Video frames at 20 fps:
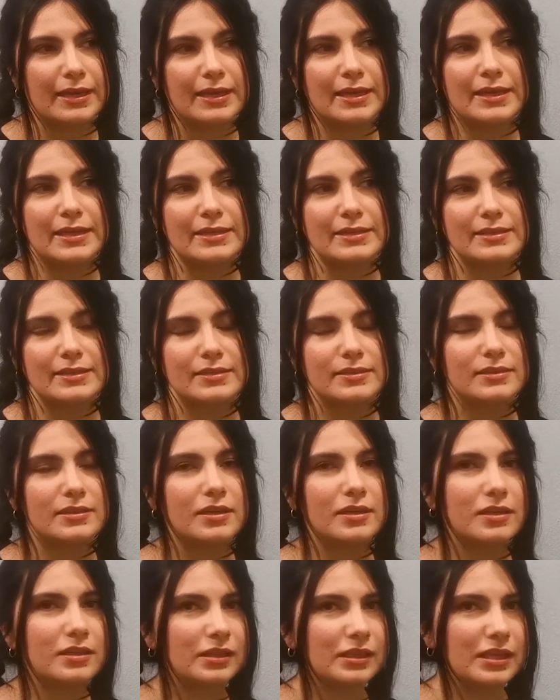is
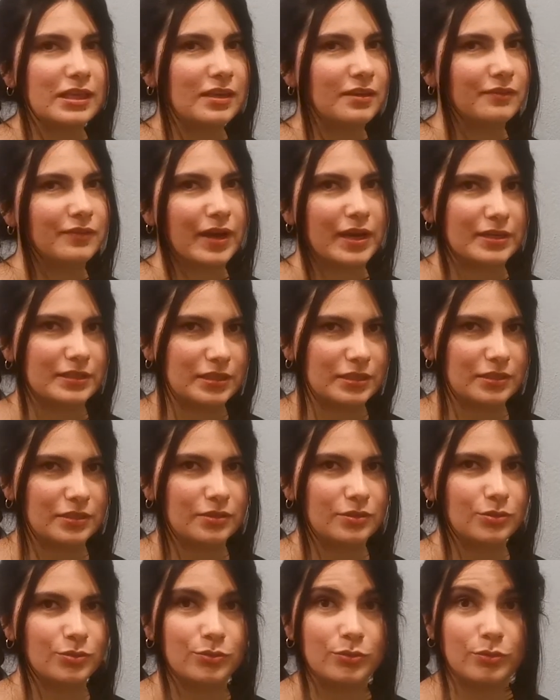suddenly invited
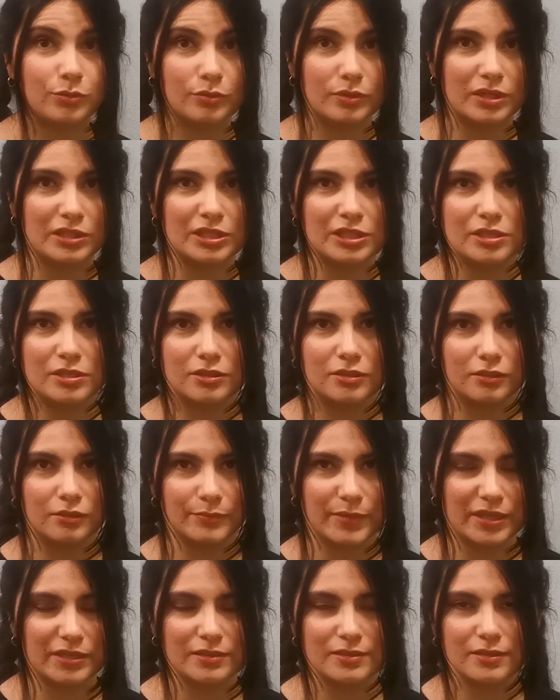to a
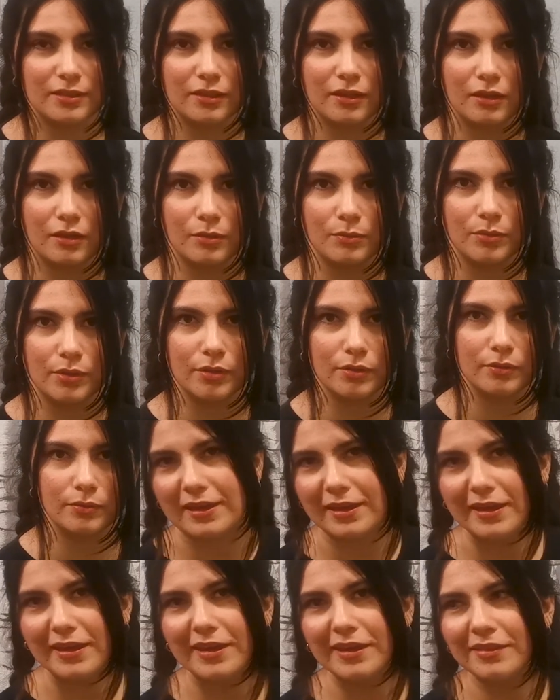gentleman's club.
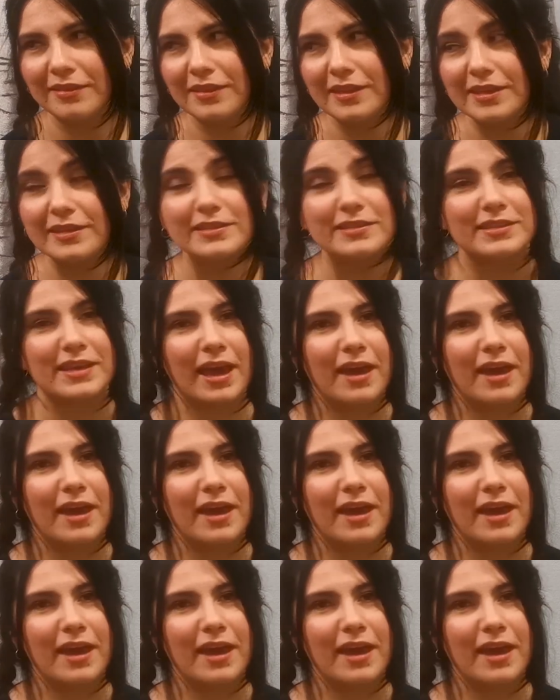In these